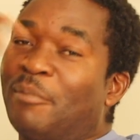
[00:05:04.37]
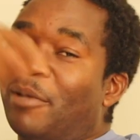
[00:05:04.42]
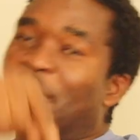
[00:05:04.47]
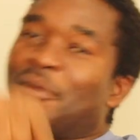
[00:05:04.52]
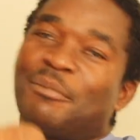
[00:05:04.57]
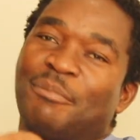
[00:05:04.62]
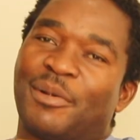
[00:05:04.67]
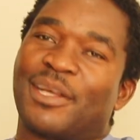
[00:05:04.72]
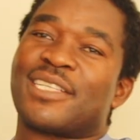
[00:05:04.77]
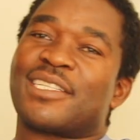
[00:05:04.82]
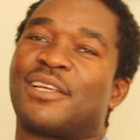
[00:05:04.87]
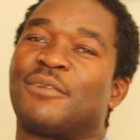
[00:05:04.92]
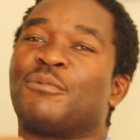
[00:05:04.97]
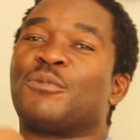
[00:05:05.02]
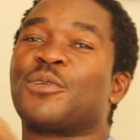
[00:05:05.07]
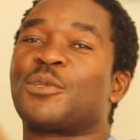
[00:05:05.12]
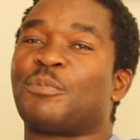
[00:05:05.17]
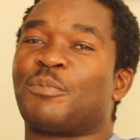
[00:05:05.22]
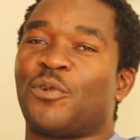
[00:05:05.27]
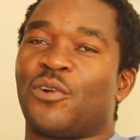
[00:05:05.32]
my
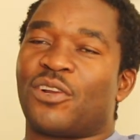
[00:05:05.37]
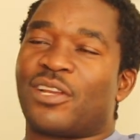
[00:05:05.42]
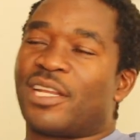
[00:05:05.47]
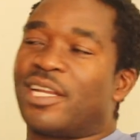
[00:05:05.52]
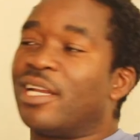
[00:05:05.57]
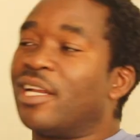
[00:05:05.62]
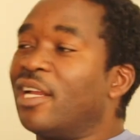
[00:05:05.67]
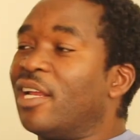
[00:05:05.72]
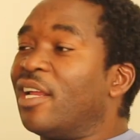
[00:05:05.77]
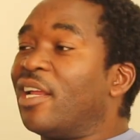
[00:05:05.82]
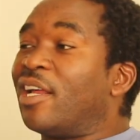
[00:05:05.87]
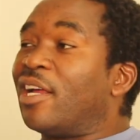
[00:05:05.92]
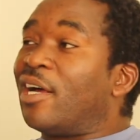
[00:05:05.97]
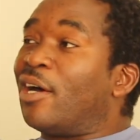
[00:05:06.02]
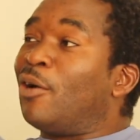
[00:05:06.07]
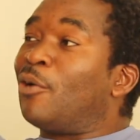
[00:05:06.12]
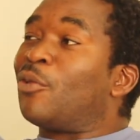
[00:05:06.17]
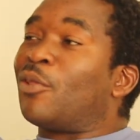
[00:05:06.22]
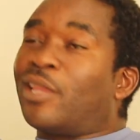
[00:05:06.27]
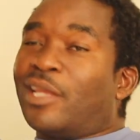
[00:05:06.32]
basketball spot
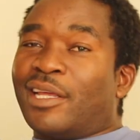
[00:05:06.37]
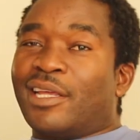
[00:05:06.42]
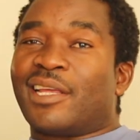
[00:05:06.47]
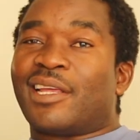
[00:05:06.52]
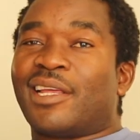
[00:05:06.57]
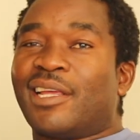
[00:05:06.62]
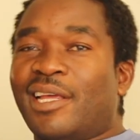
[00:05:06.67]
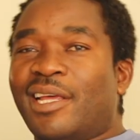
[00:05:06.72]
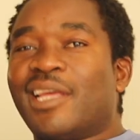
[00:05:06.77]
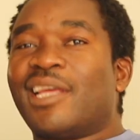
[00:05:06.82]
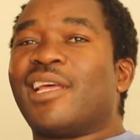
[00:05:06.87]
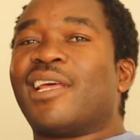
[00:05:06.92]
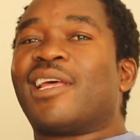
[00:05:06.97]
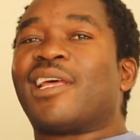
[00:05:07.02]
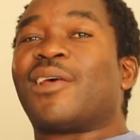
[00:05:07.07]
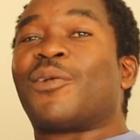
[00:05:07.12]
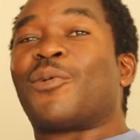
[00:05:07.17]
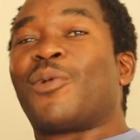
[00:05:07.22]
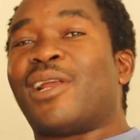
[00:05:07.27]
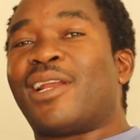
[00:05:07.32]
on the
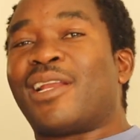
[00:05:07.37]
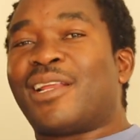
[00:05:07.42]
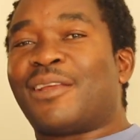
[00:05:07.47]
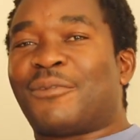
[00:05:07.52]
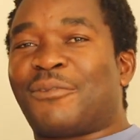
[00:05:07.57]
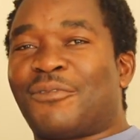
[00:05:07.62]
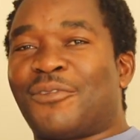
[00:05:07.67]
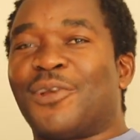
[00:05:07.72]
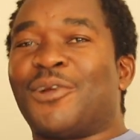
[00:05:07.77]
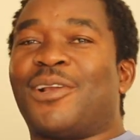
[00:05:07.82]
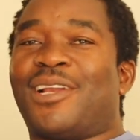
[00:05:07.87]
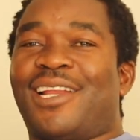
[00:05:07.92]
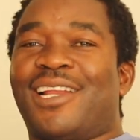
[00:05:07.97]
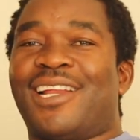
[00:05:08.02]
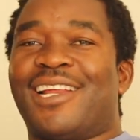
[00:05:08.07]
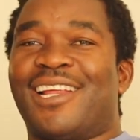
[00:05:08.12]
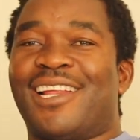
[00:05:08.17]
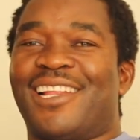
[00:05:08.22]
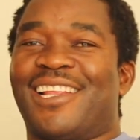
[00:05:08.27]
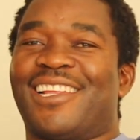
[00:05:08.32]
running
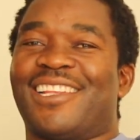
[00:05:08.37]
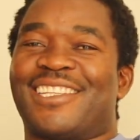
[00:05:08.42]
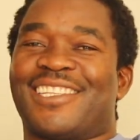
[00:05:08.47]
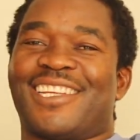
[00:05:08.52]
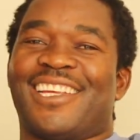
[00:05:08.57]
field. Okay.